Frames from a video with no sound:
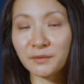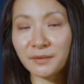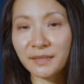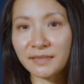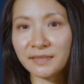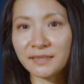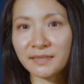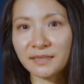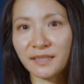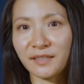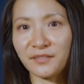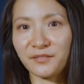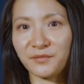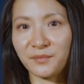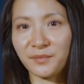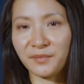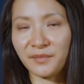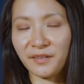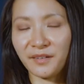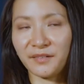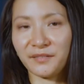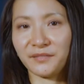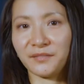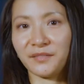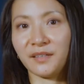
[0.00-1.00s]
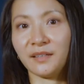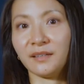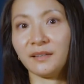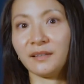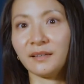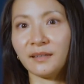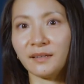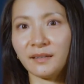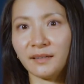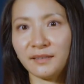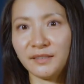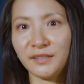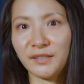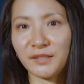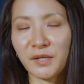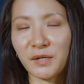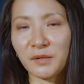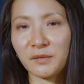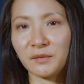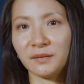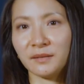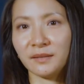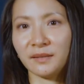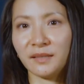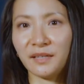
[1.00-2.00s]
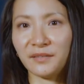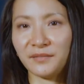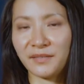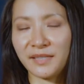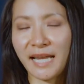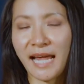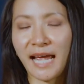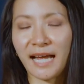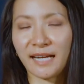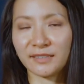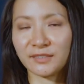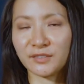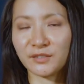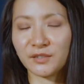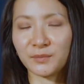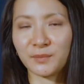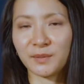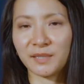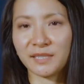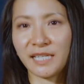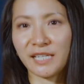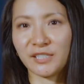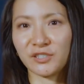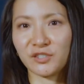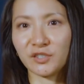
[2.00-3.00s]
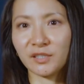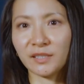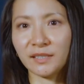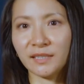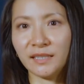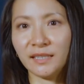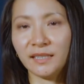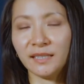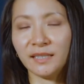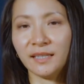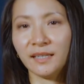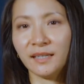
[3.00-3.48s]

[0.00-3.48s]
risk of, of uh, you know, of an actor potentially